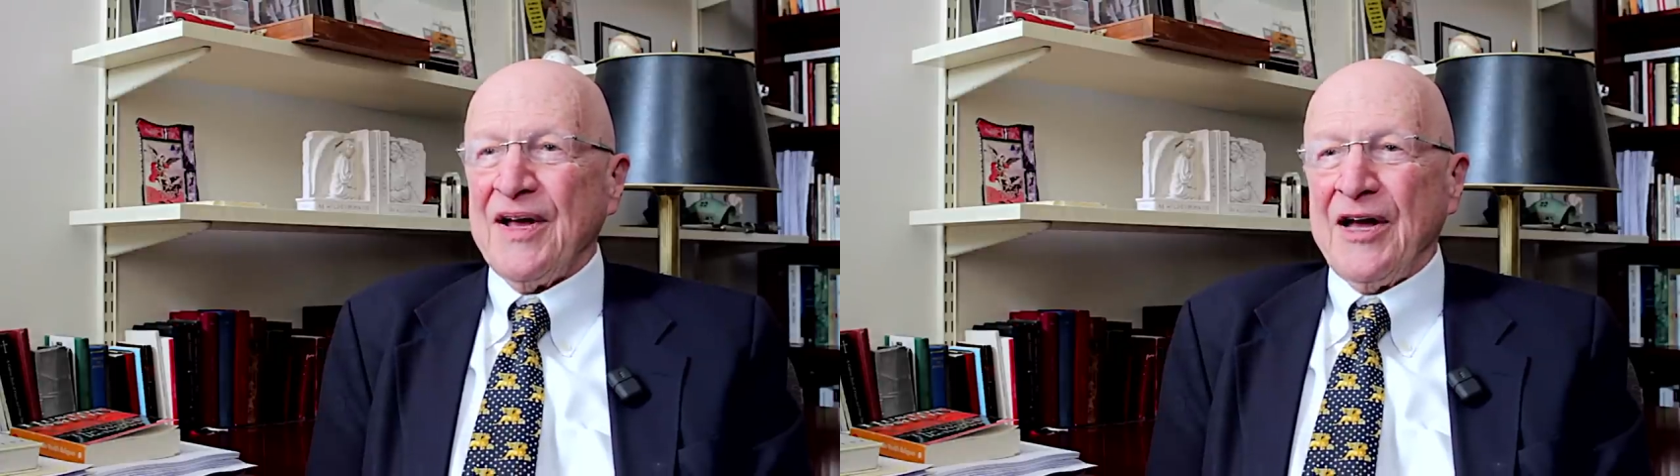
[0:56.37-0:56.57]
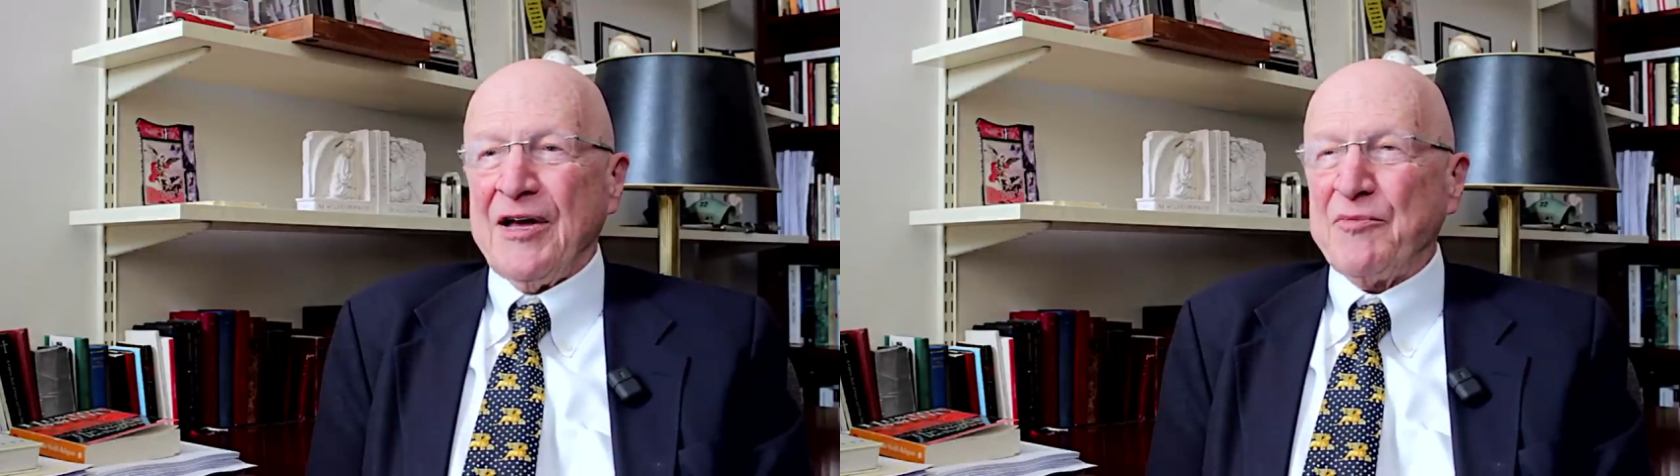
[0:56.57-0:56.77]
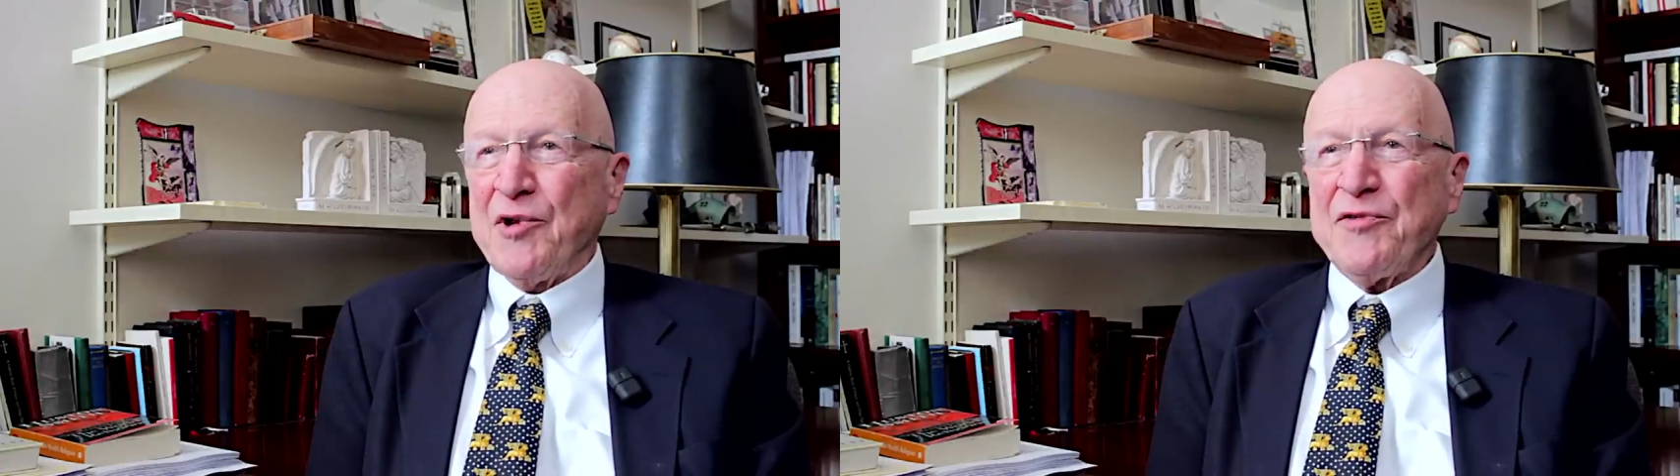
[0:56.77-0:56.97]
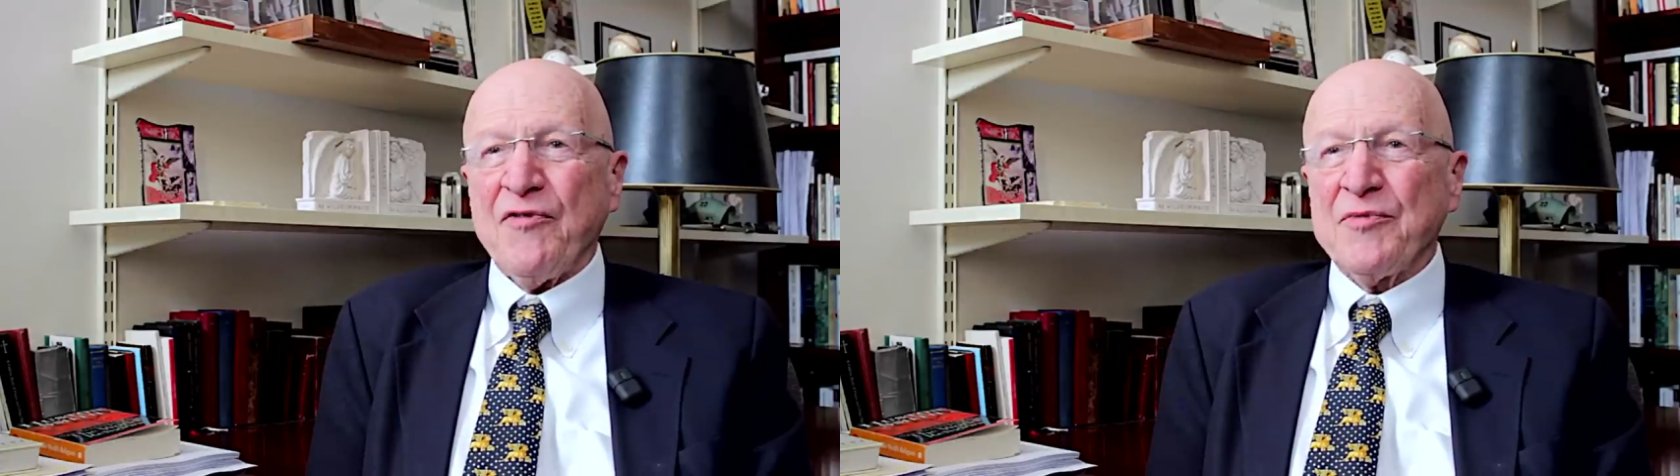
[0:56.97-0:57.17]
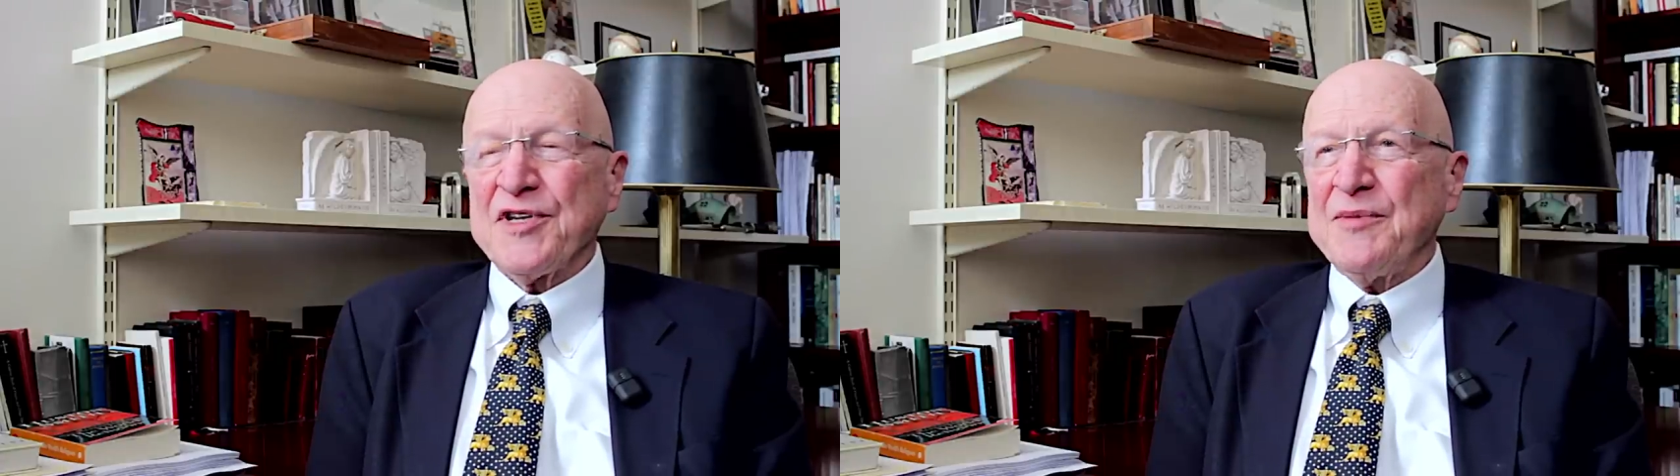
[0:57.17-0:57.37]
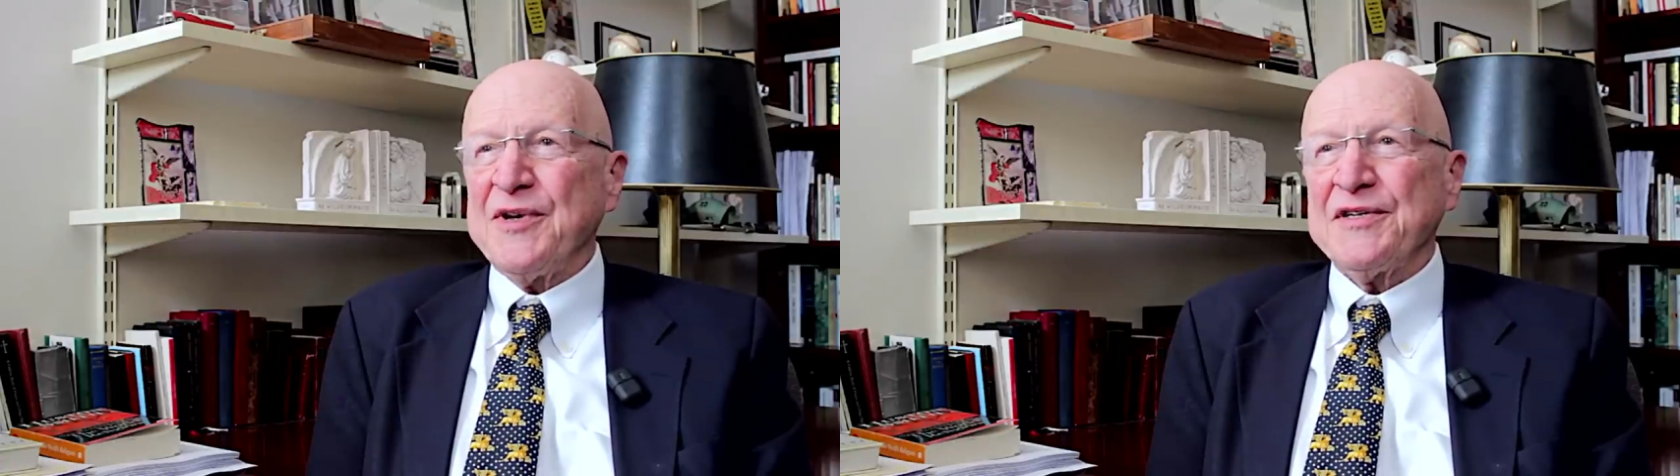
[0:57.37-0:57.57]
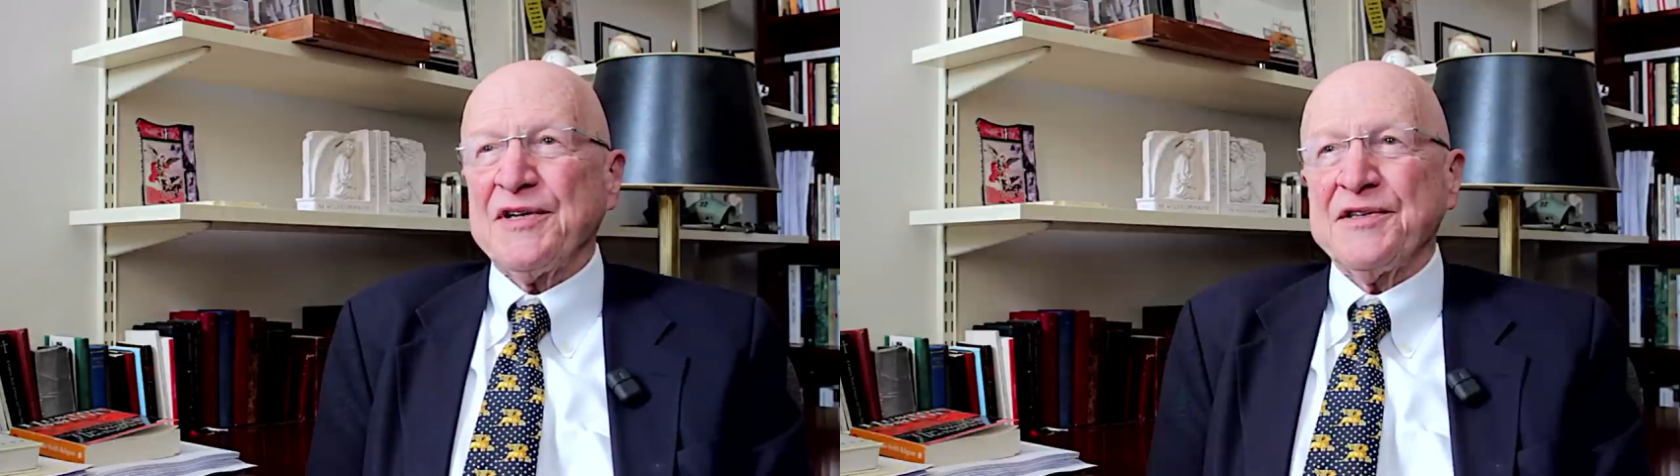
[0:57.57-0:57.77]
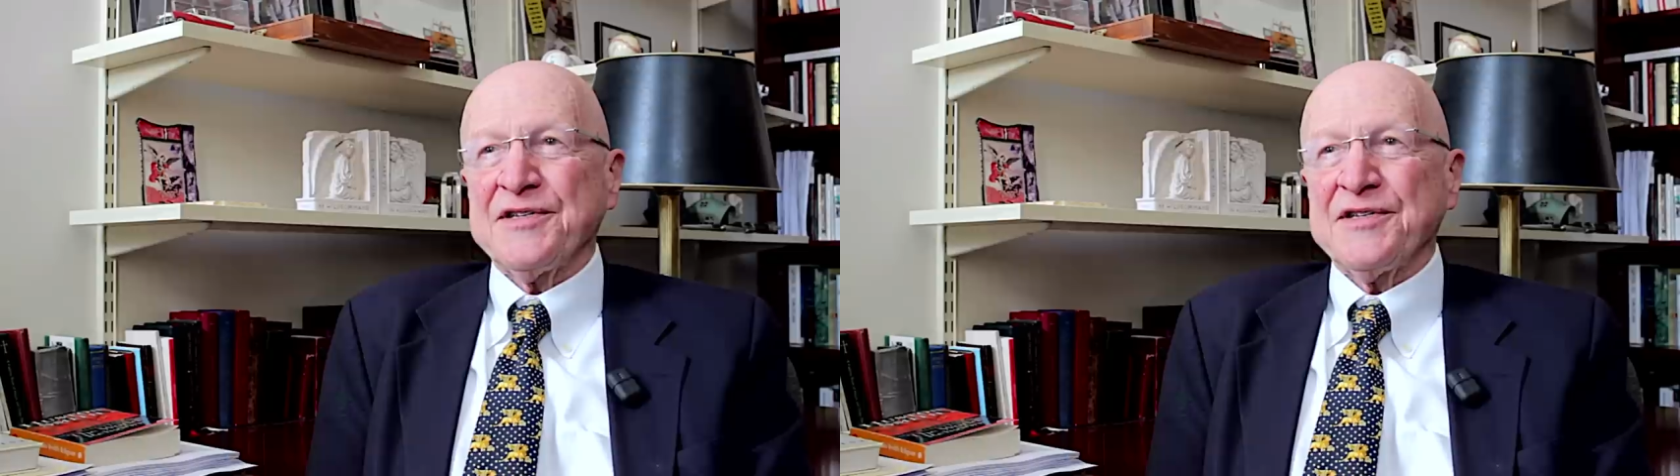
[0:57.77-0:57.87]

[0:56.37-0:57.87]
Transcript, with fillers: And both of them say basically